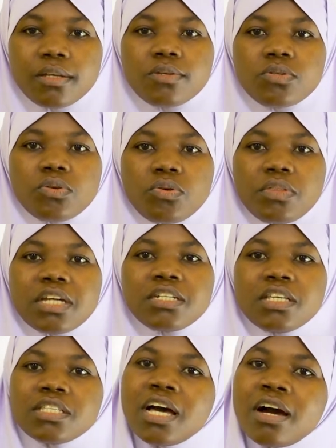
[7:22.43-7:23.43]
So that
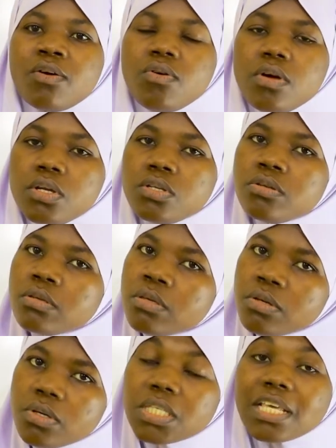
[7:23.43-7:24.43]
is how to
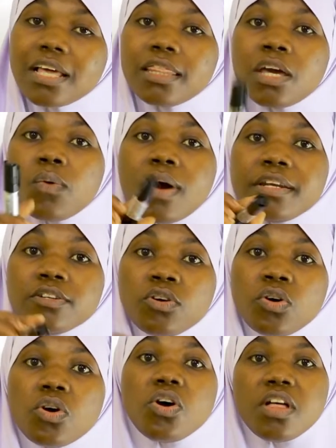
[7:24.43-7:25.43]
use the word
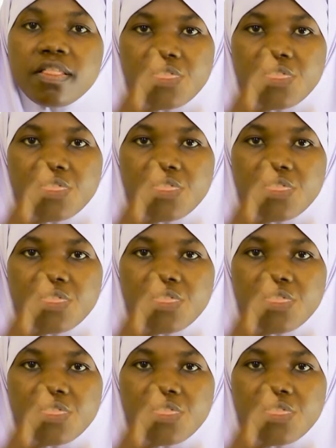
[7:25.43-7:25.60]
go,